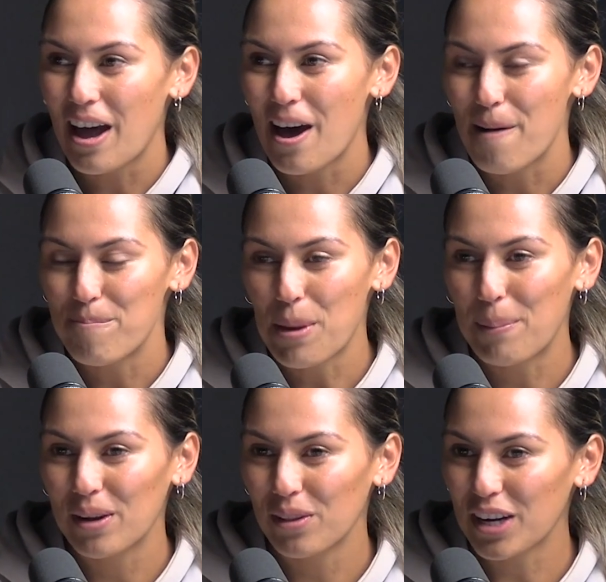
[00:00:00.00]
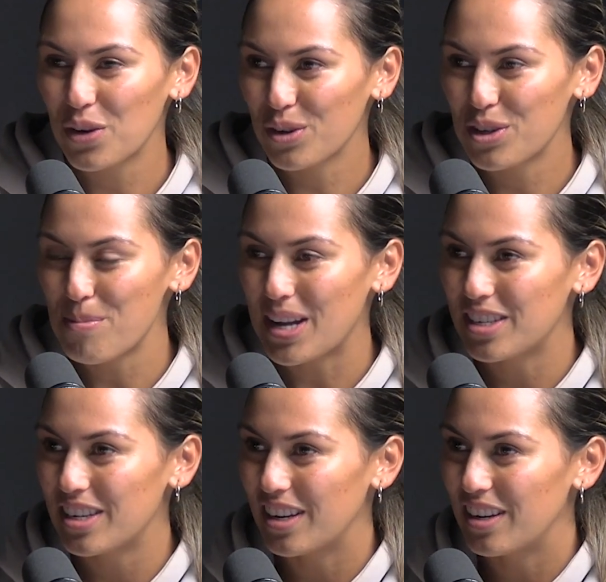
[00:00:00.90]
Um, but like you also
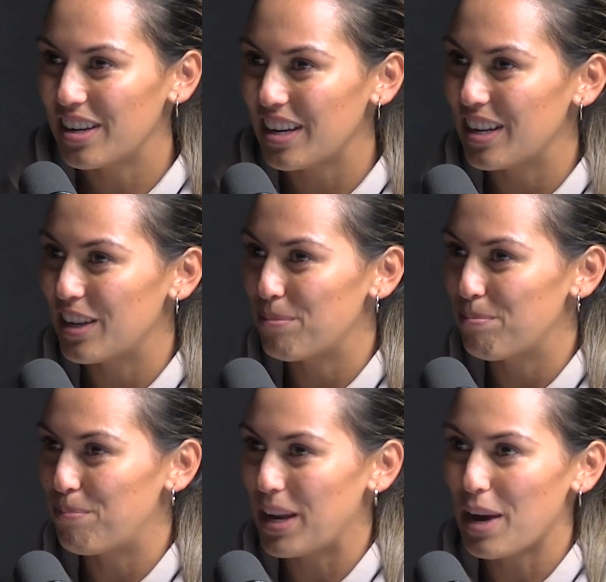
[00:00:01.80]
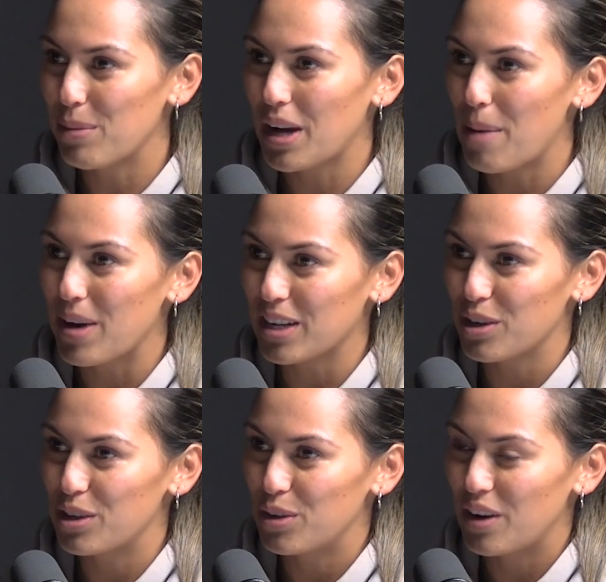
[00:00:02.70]
mentioned, being able to come back
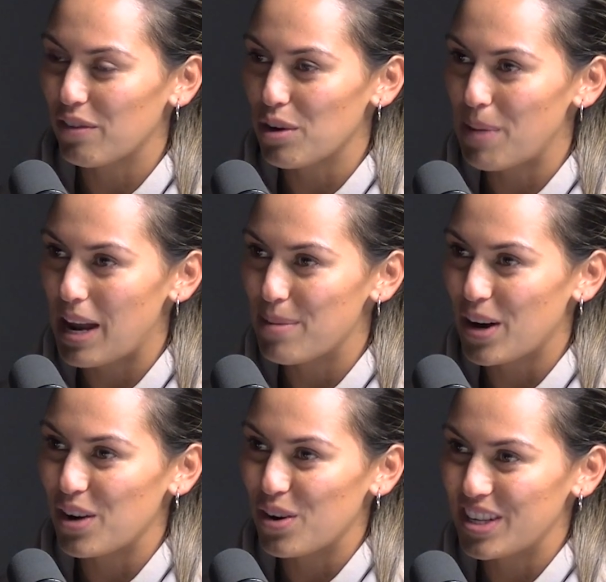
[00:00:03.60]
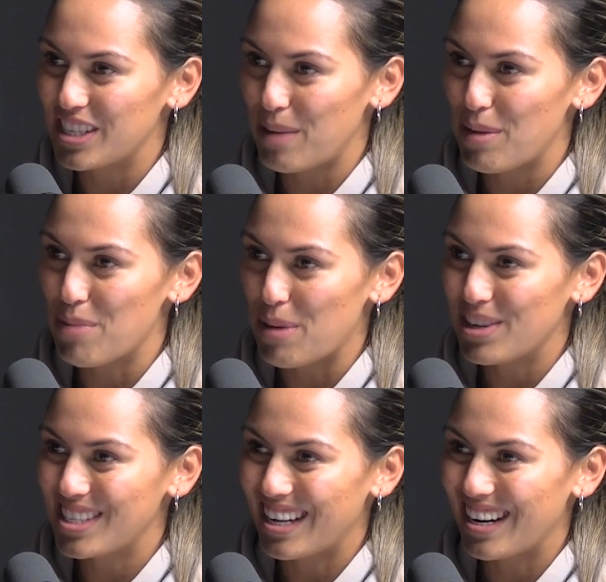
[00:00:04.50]
so soon after a baby, I know that Sammy
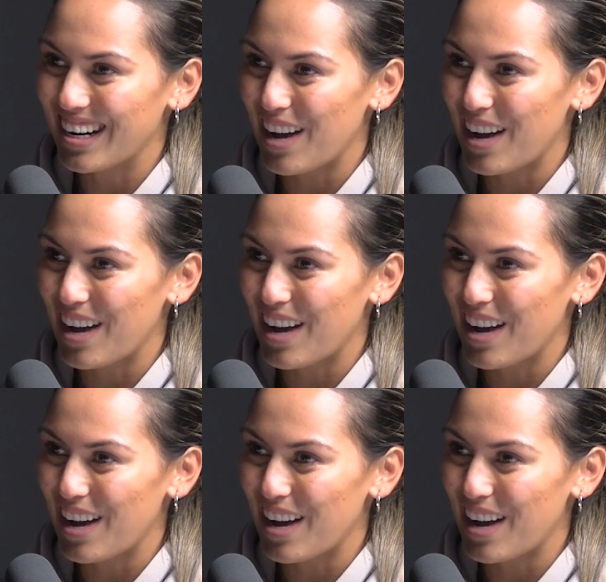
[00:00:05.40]
Bremner's done it a